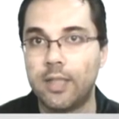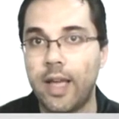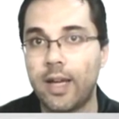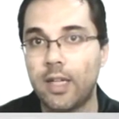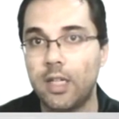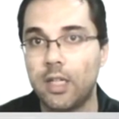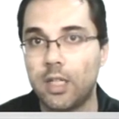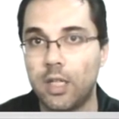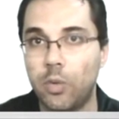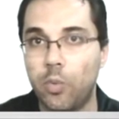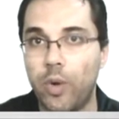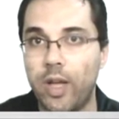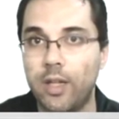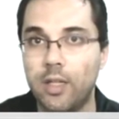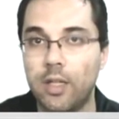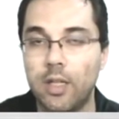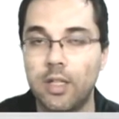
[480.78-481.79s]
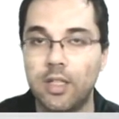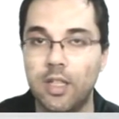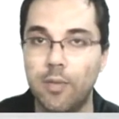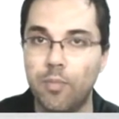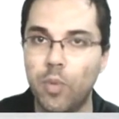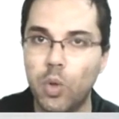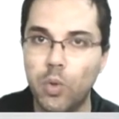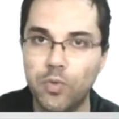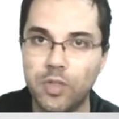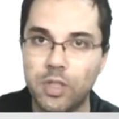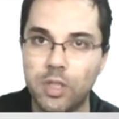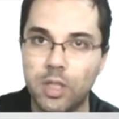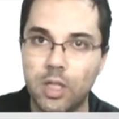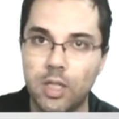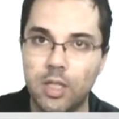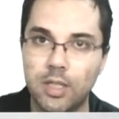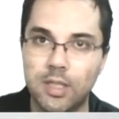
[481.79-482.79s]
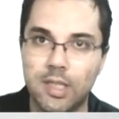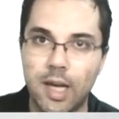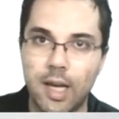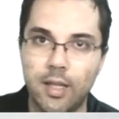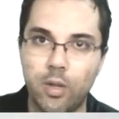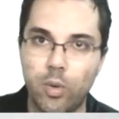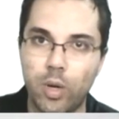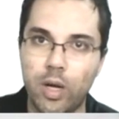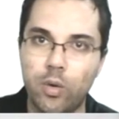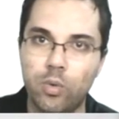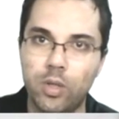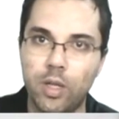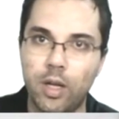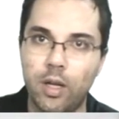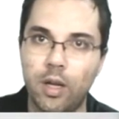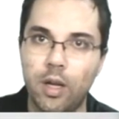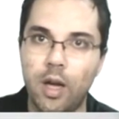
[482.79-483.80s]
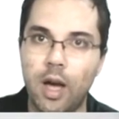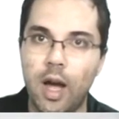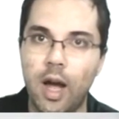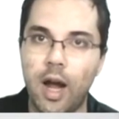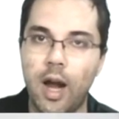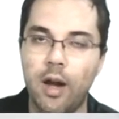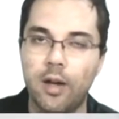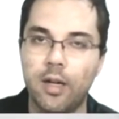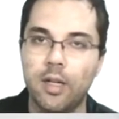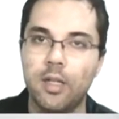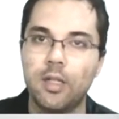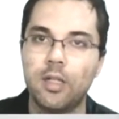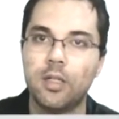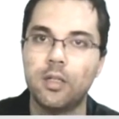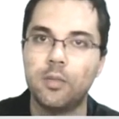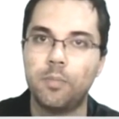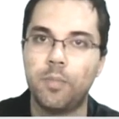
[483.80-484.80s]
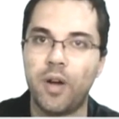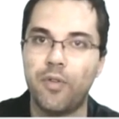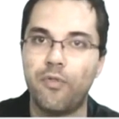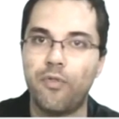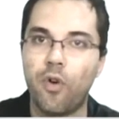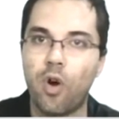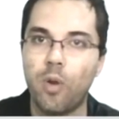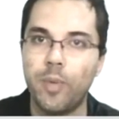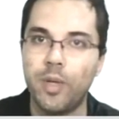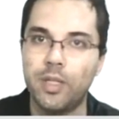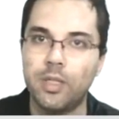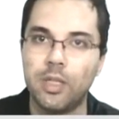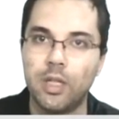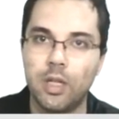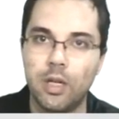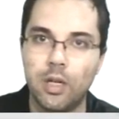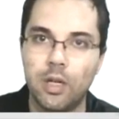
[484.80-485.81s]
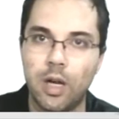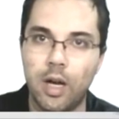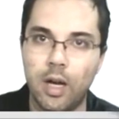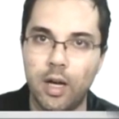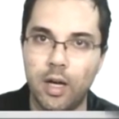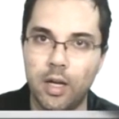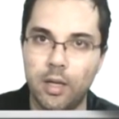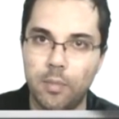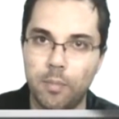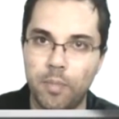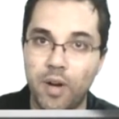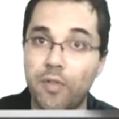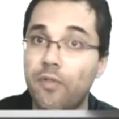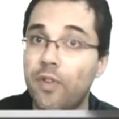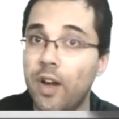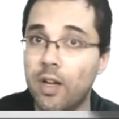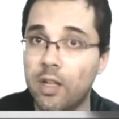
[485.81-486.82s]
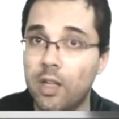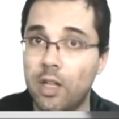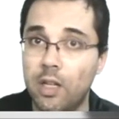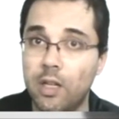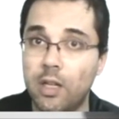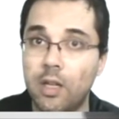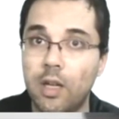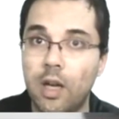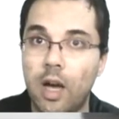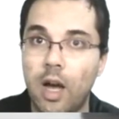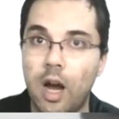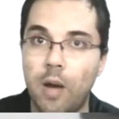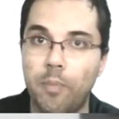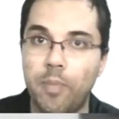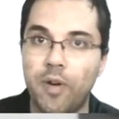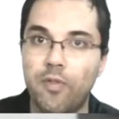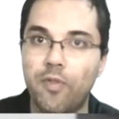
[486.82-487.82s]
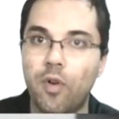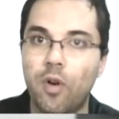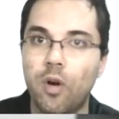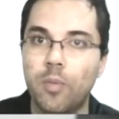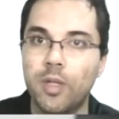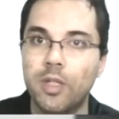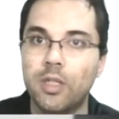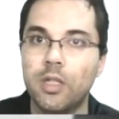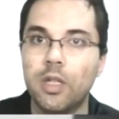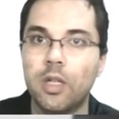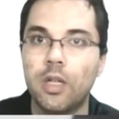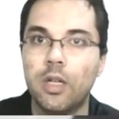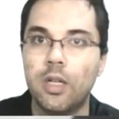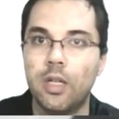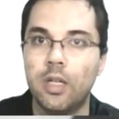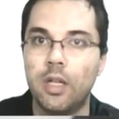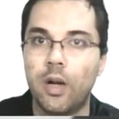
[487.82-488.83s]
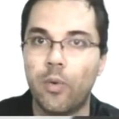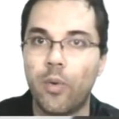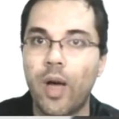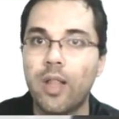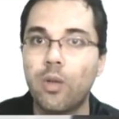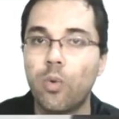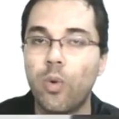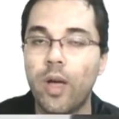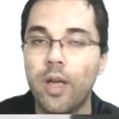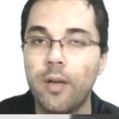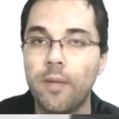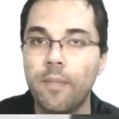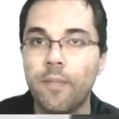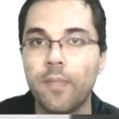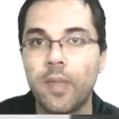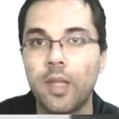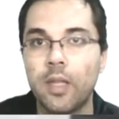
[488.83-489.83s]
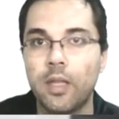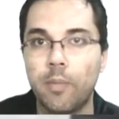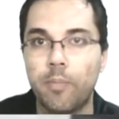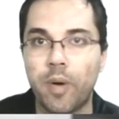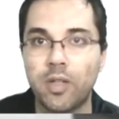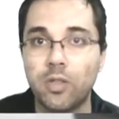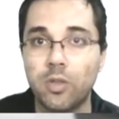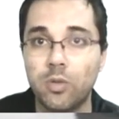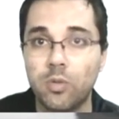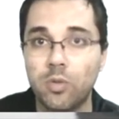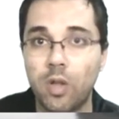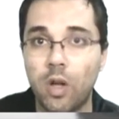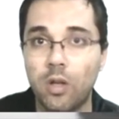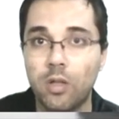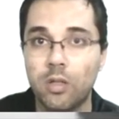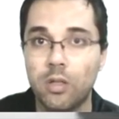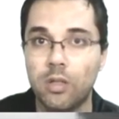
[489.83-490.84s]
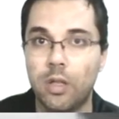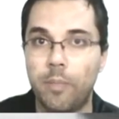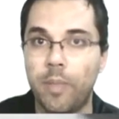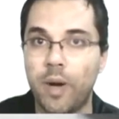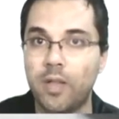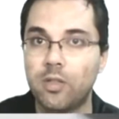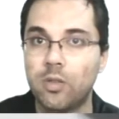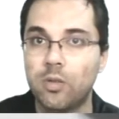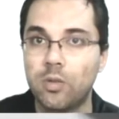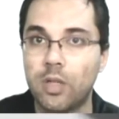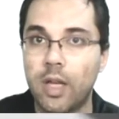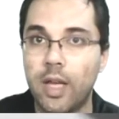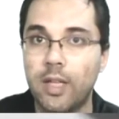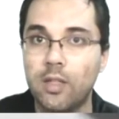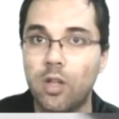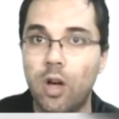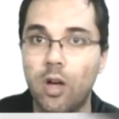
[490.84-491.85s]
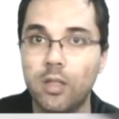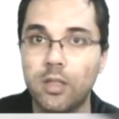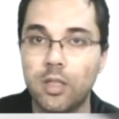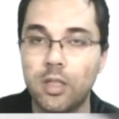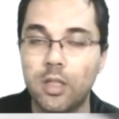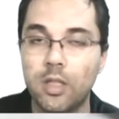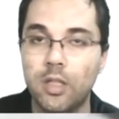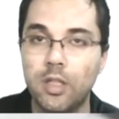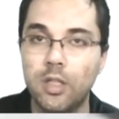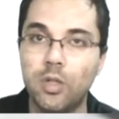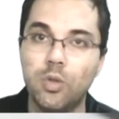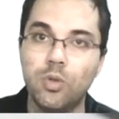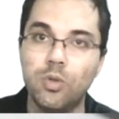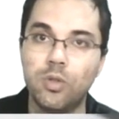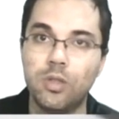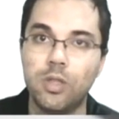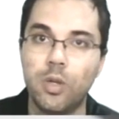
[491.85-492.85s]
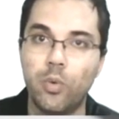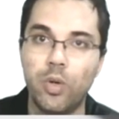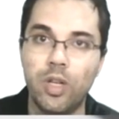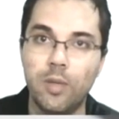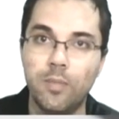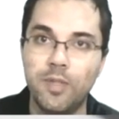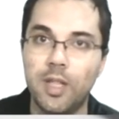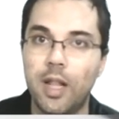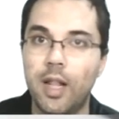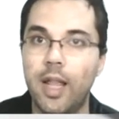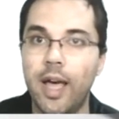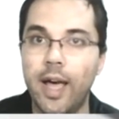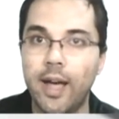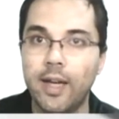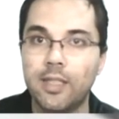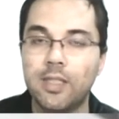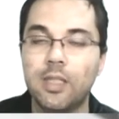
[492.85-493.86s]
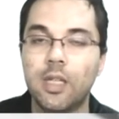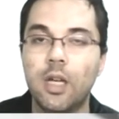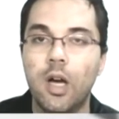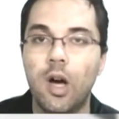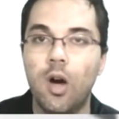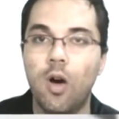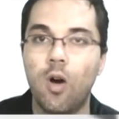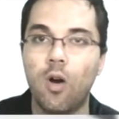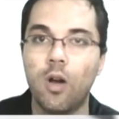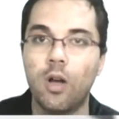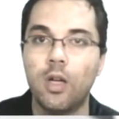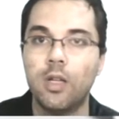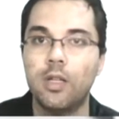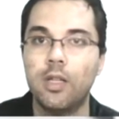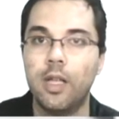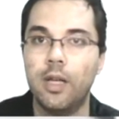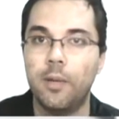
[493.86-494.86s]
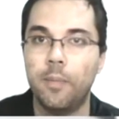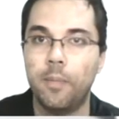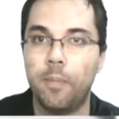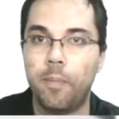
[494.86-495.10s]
technique, when the moves inside the Uragote are performed perfectly, are performed in a right way, the person cannot use the ribs, the legs, or the